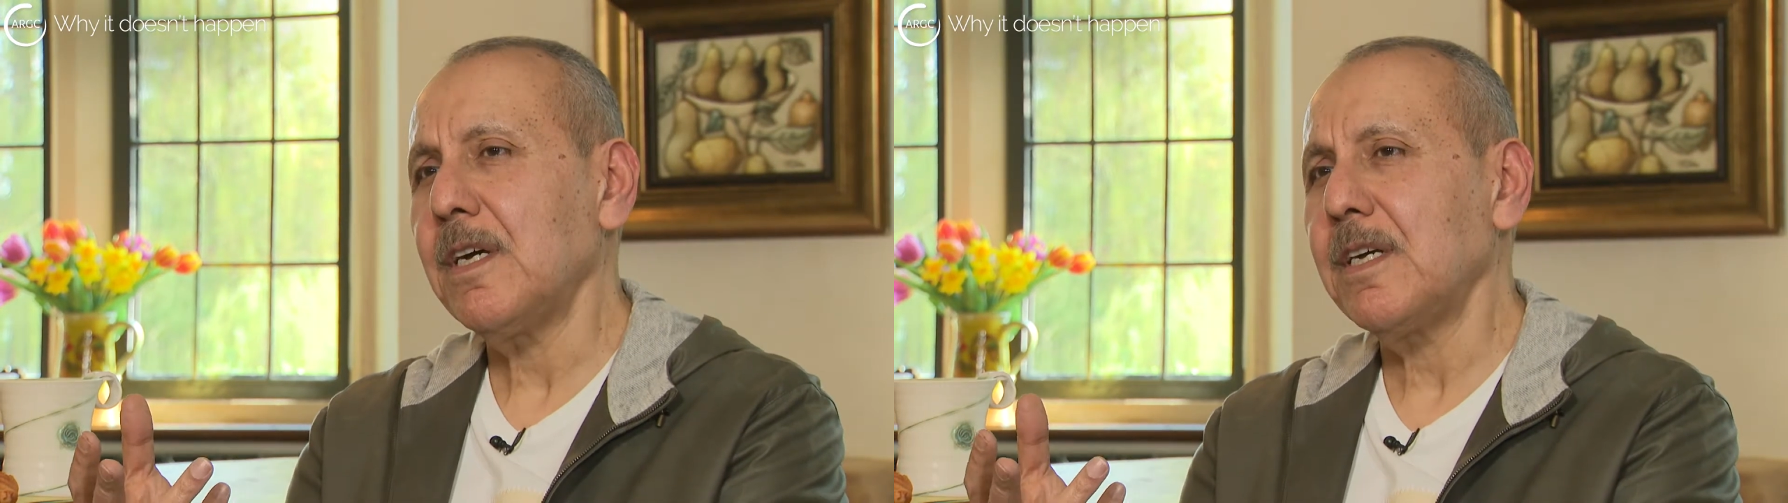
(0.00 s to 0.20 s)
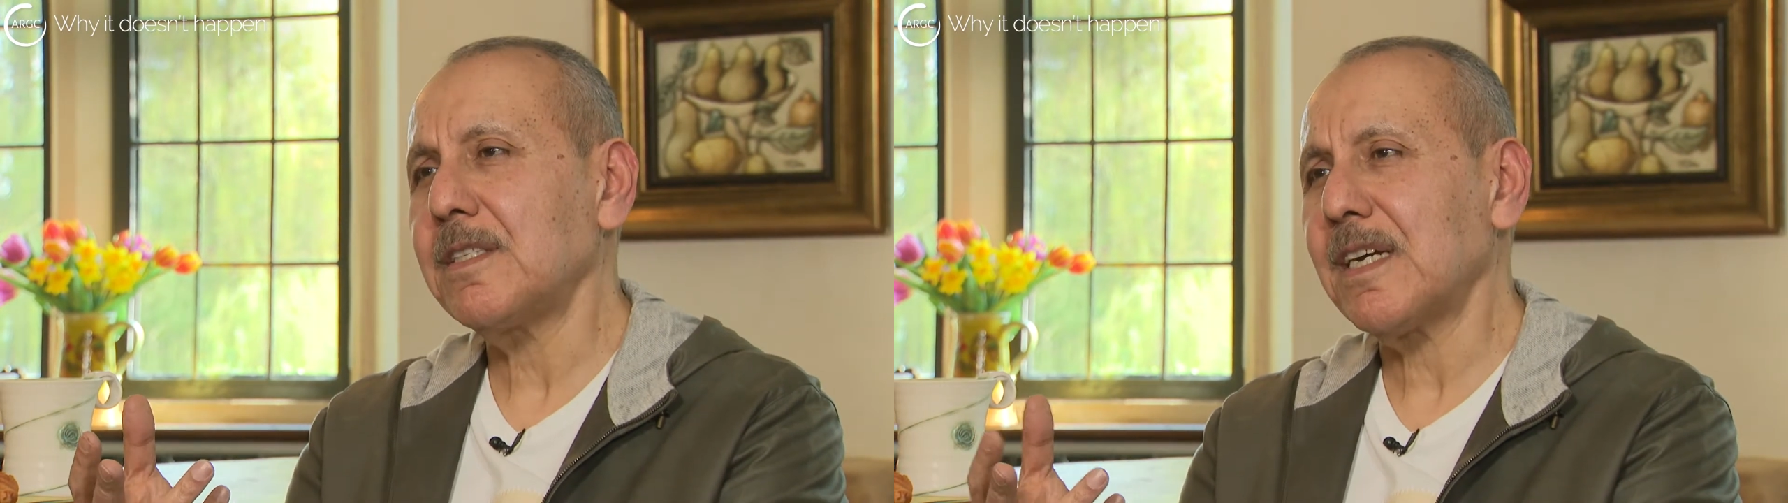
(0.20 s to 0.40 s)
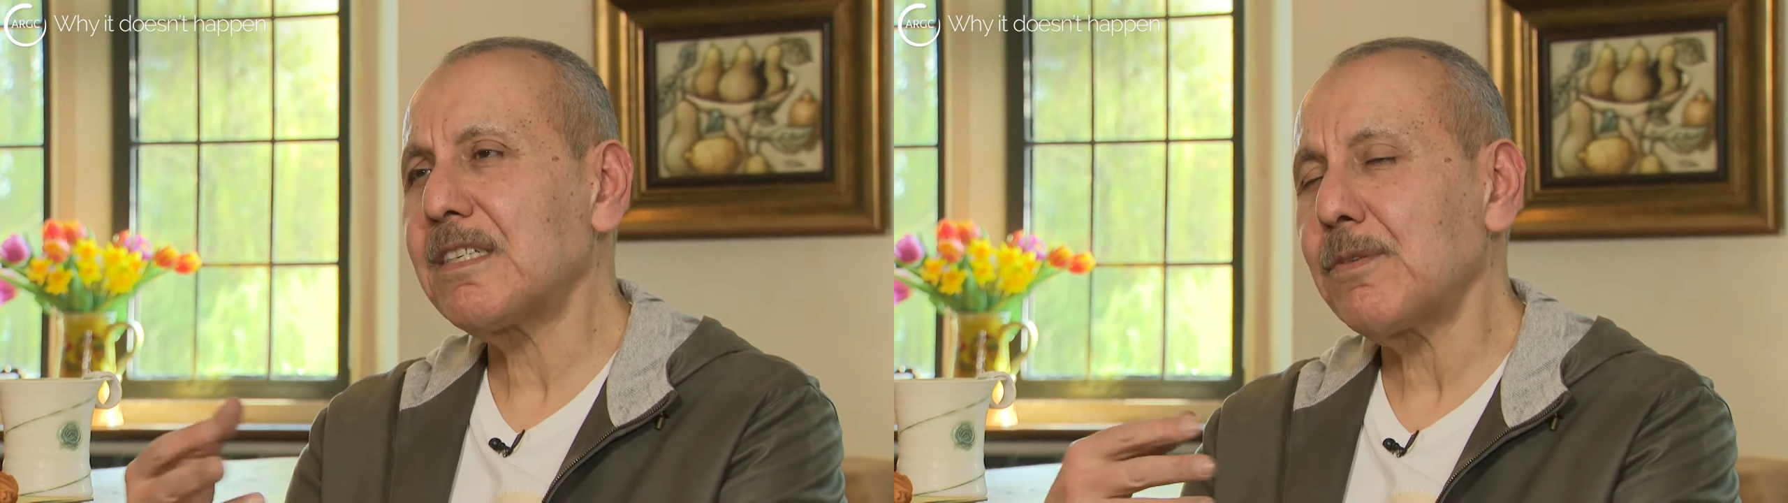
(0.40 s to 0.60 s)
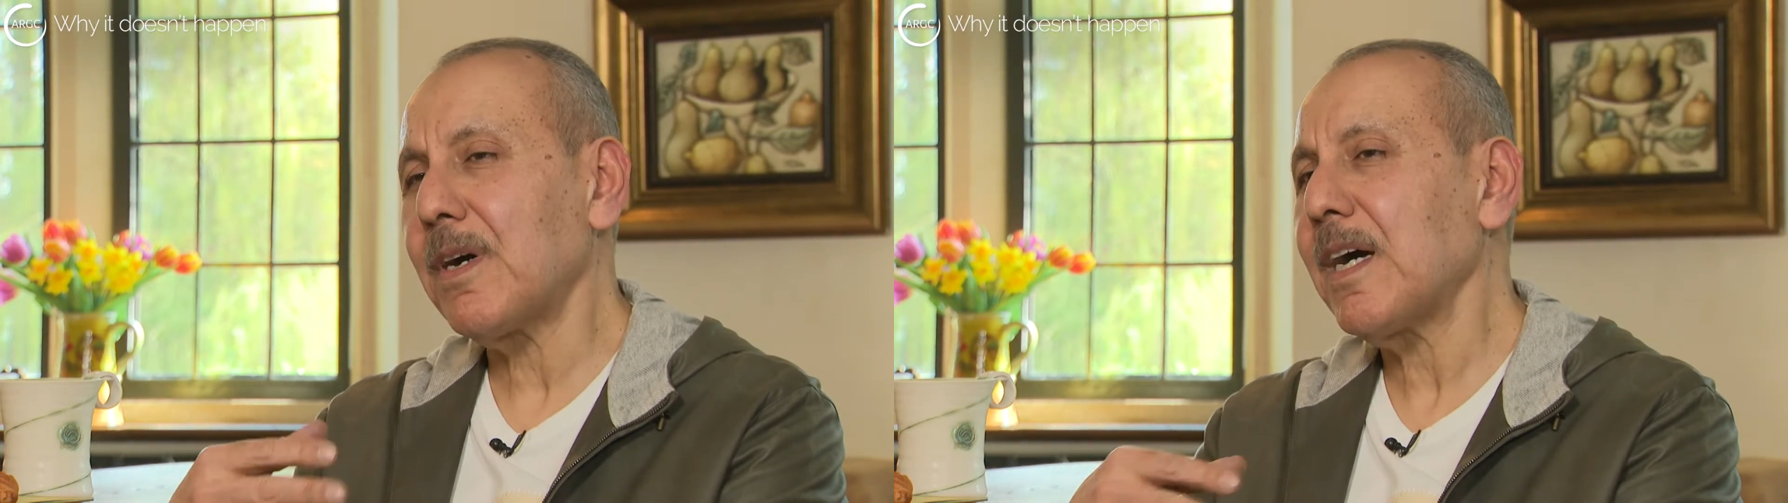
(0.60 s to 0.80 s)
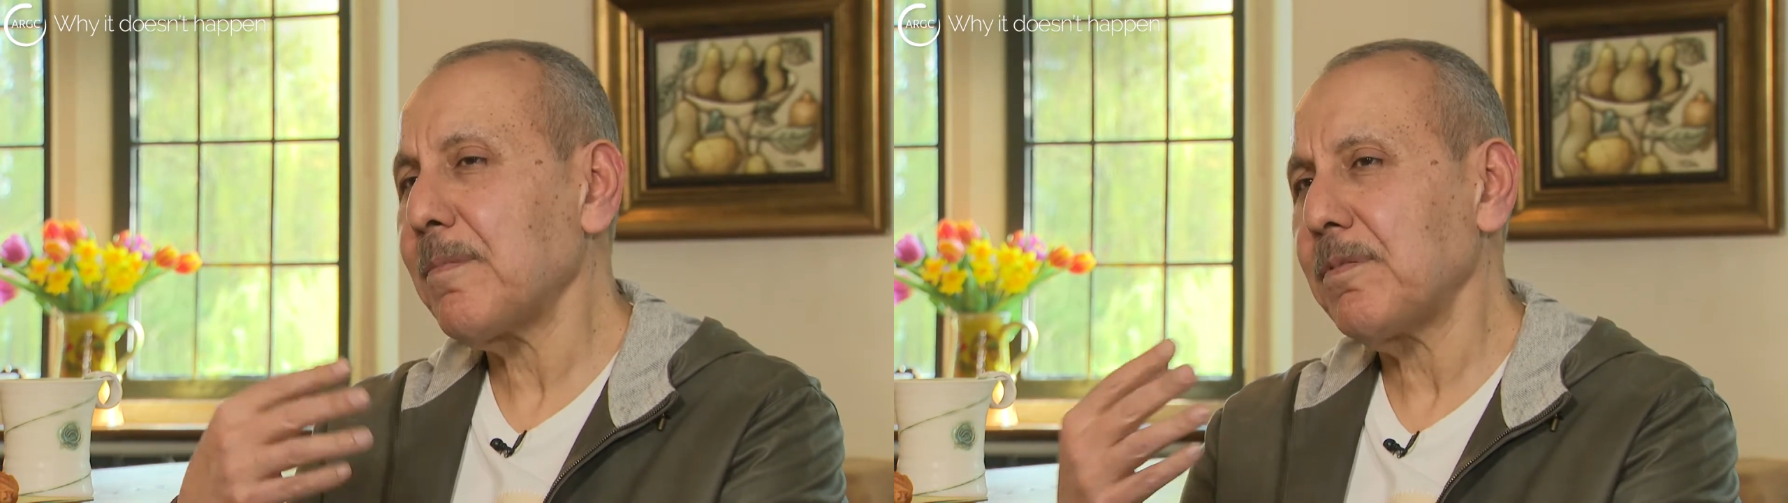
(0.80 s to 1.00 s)
it's actually
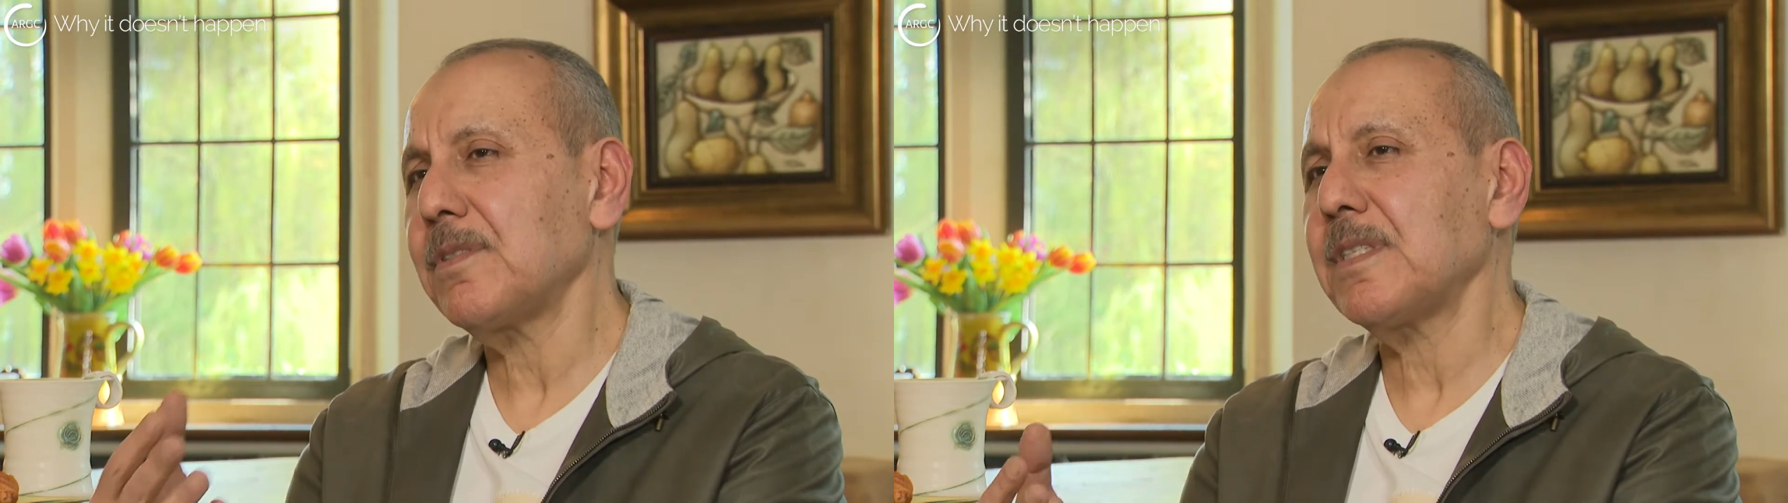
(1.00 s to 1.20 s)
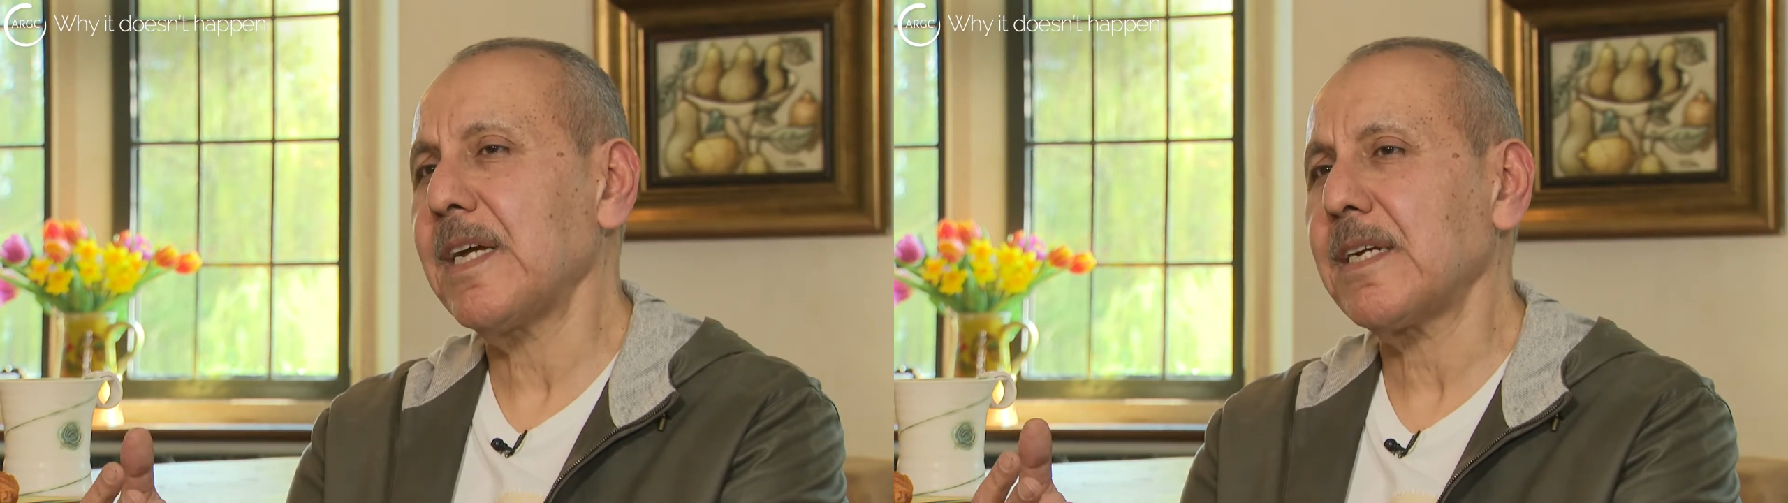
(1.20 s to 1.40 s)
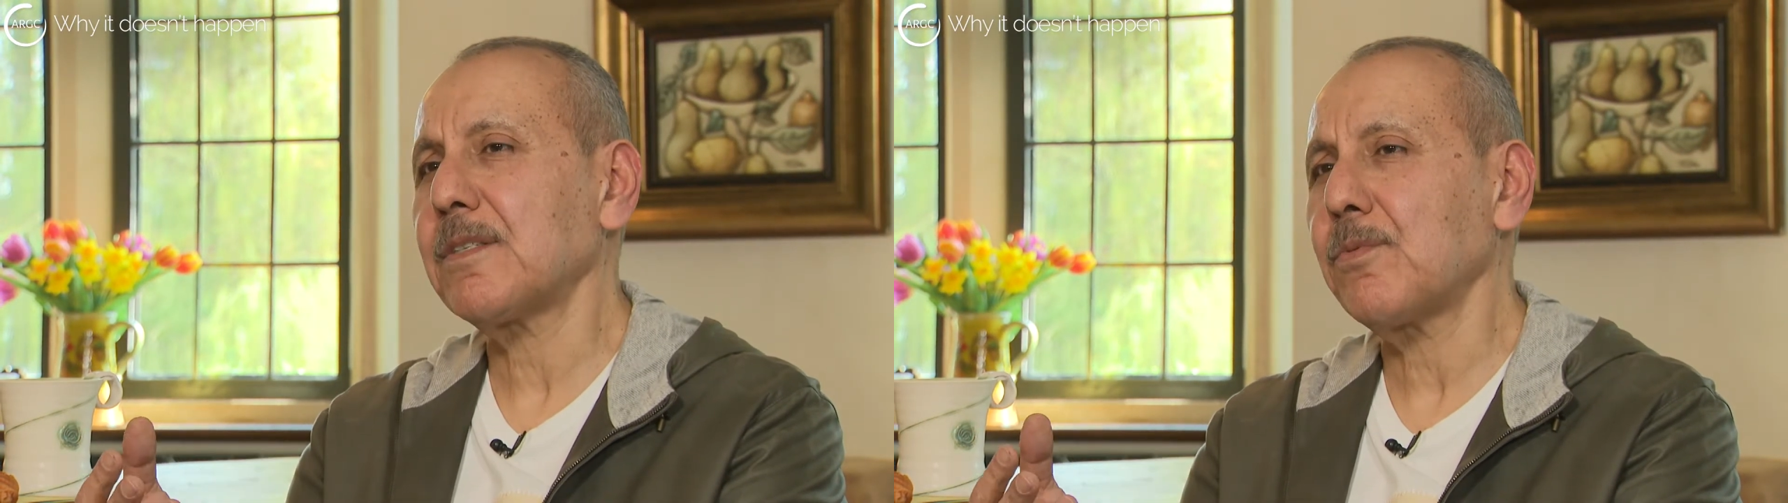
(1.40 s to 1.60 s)
what happens next